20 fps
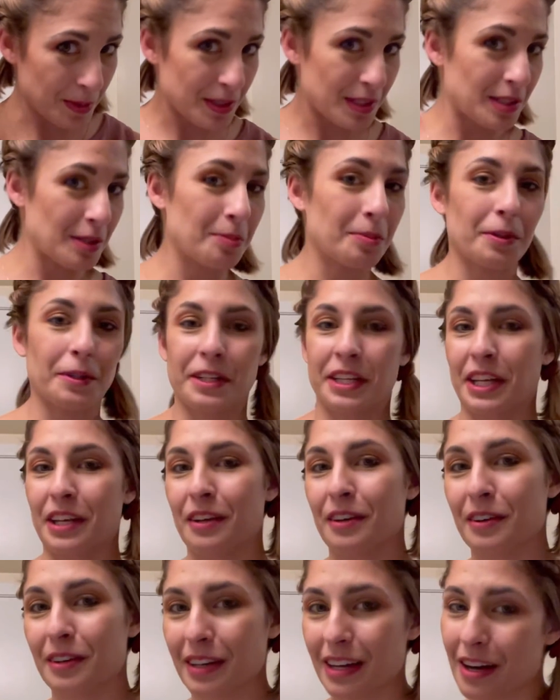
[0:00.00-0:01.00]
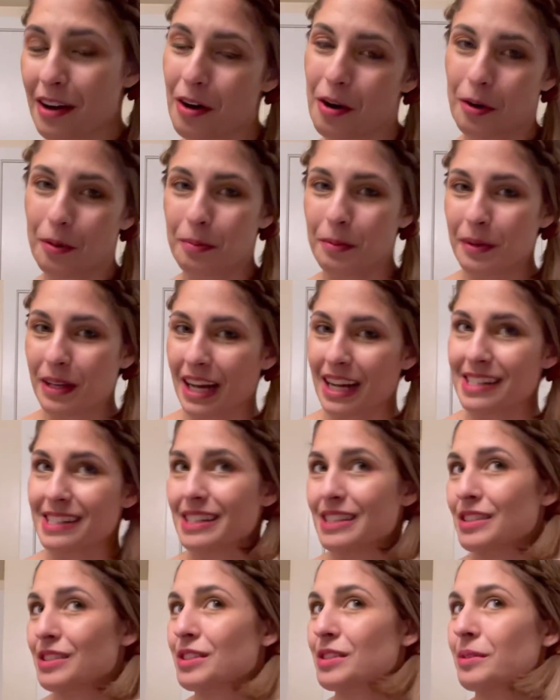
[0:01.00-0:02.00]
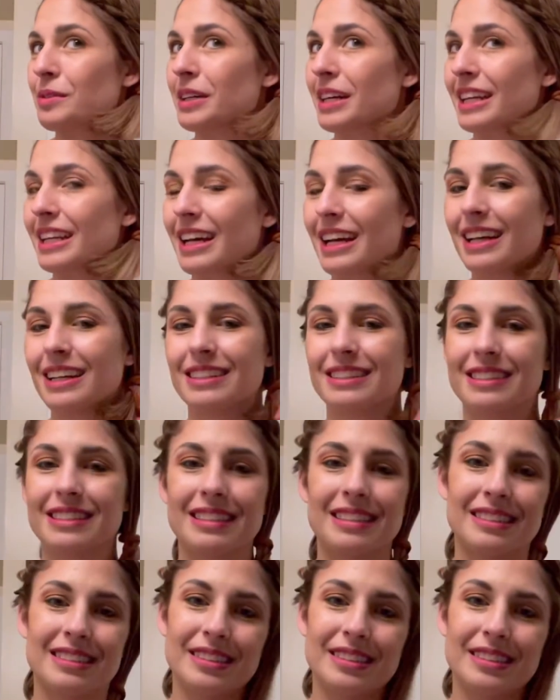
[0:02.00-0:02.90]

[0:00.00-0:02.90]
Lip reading: super cute. Hope you guys enjoyed it